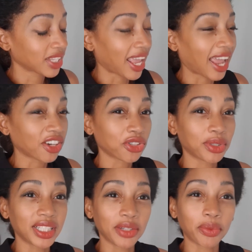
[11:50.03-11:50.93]

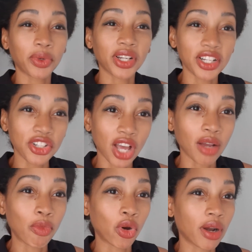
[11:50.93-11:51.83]
Actually, we're going to
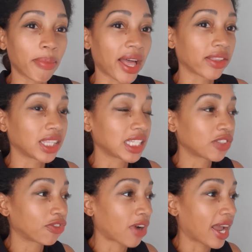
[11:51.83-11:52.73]
talk more about this
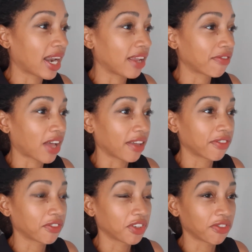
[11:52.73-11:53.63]
Friday
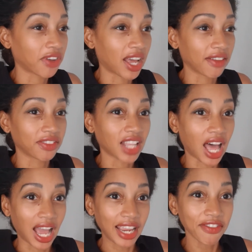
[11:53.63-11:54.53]
5:55
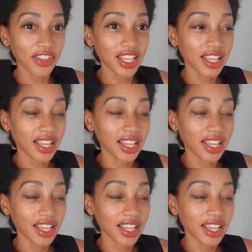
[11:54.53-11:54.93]
live,